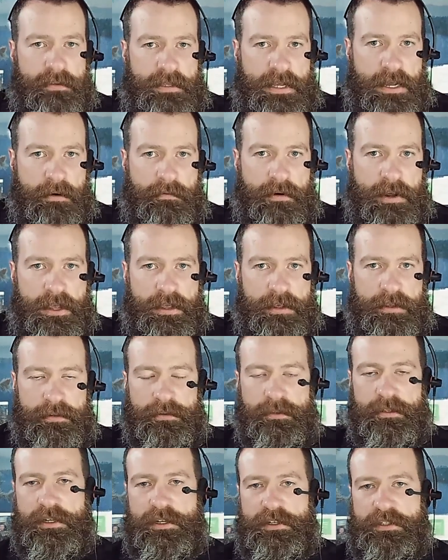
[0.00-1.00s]
that way
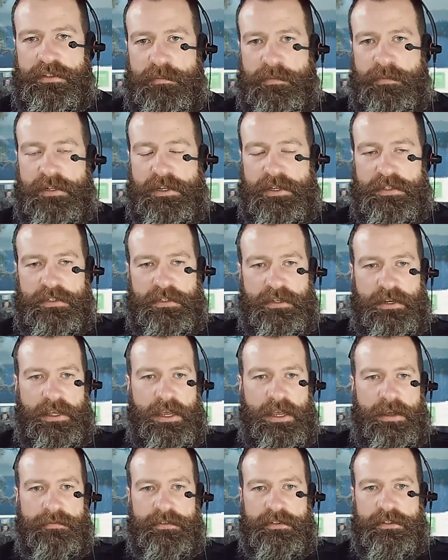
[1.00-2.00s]
the customer doesn't
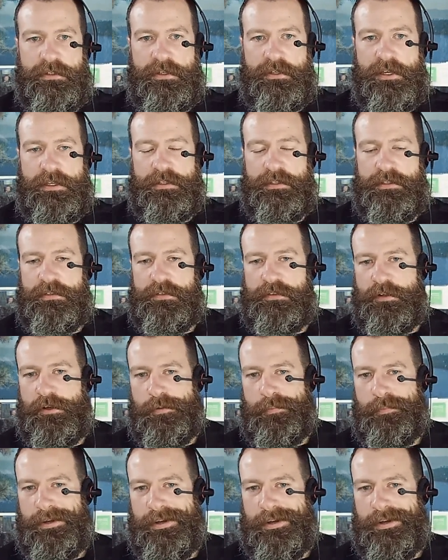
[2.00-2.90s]
have to like install